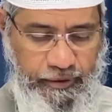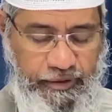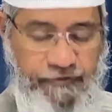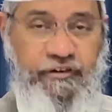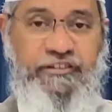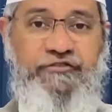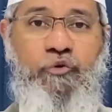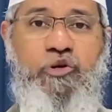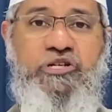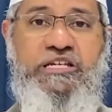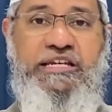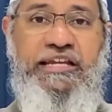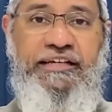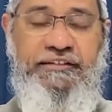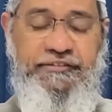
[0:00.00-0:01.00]
The first
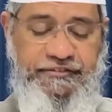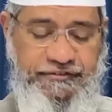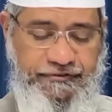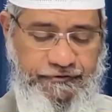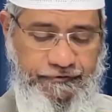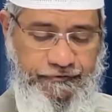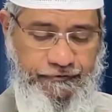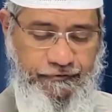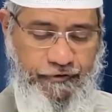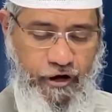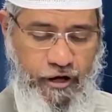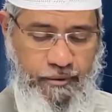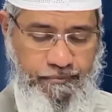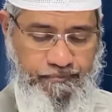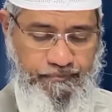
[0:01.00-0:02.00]
question is
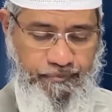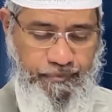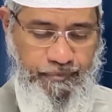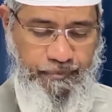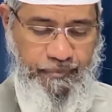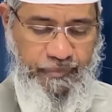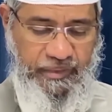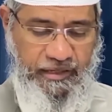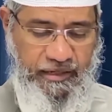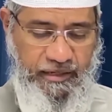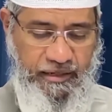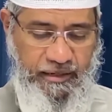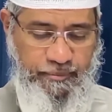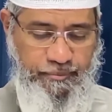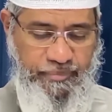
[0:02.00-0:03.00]
from
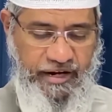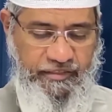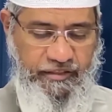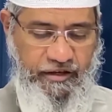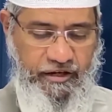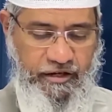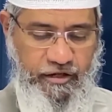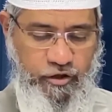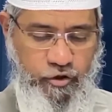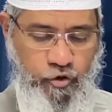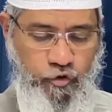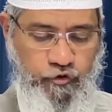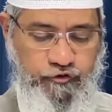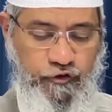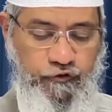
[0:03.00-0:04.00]
Brother
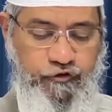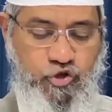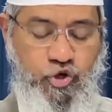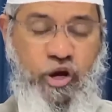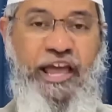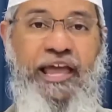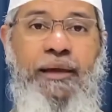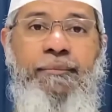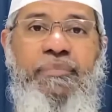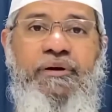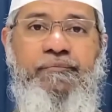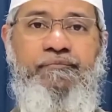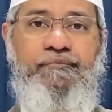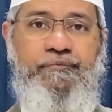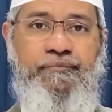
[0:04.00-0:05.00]
Yusuf Shoheb,
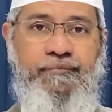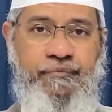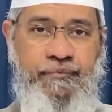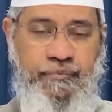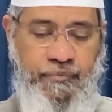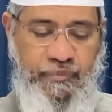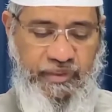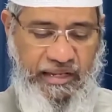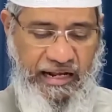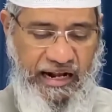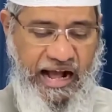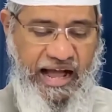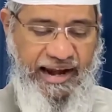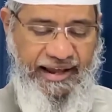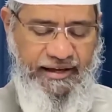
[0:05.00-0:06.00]

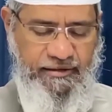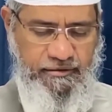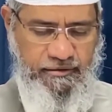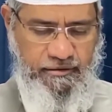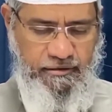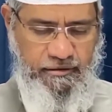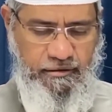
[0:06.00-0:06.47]
Ghana.